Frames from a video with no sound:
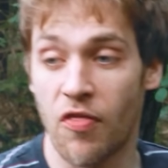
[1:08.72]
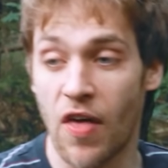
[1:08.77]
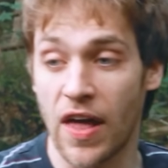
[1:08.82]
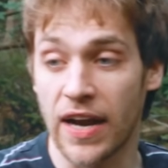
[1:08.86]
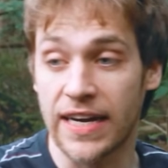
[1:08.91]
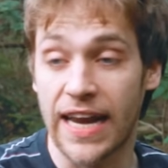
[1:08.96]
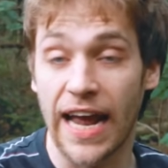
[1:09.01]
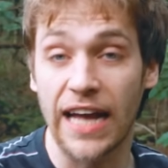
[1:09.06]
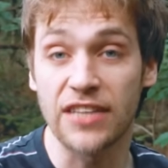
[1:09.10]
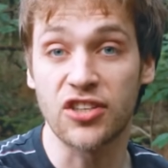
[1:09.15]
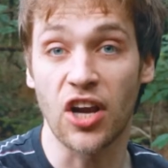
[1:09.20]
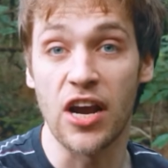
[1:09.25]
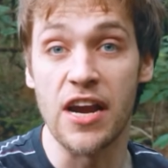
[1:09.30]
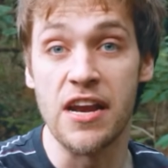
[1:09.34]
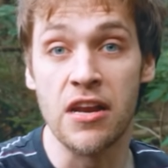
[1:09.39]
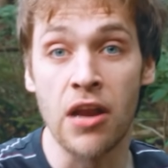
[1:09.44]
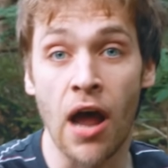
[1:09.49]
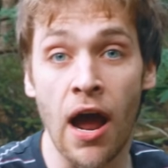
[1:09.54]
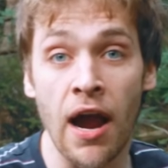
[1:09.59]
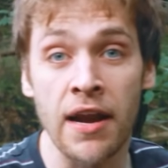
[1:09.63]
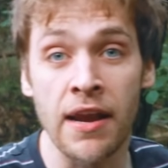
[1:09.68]
That gets a
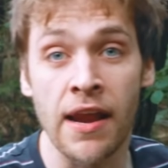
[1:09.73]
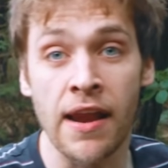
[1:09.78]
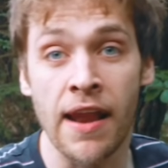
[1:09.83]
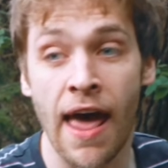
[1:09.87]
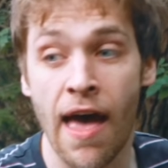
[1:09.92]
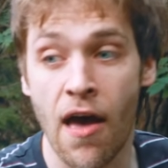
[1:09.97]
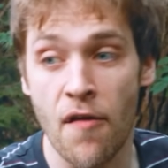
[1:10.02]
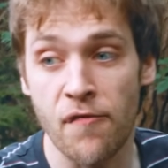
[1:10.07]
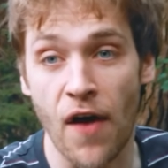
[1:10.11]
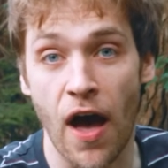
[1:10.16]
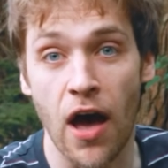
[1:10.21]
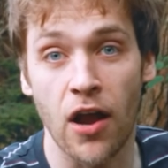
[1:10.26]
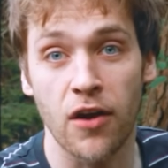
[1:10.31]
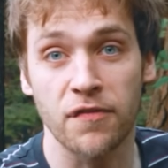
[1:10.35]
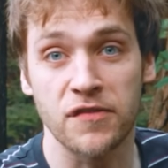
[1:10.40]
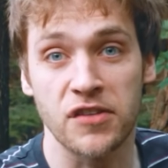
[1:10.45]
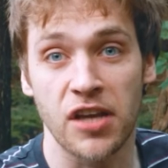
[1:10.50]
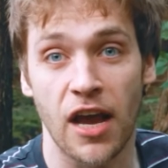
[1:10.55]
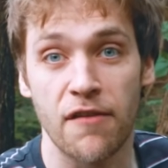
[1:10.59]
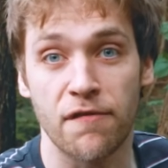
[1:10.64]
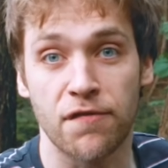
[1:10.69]
9.5 out
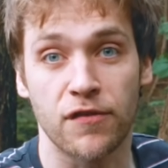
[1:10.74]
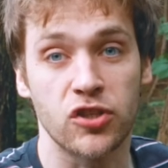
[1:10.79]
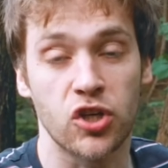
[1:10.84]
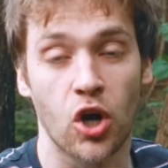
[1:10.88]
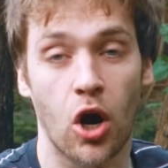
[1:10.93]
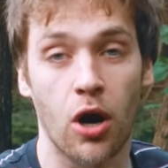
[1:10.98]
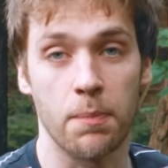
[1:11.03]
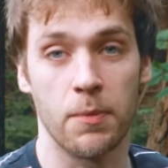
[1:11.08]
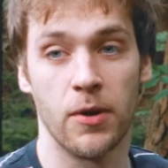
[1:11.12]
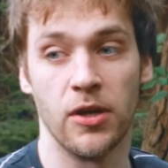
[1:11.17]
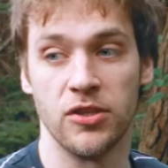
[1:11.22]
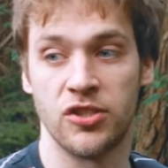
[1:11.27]
of 10 for sharpness.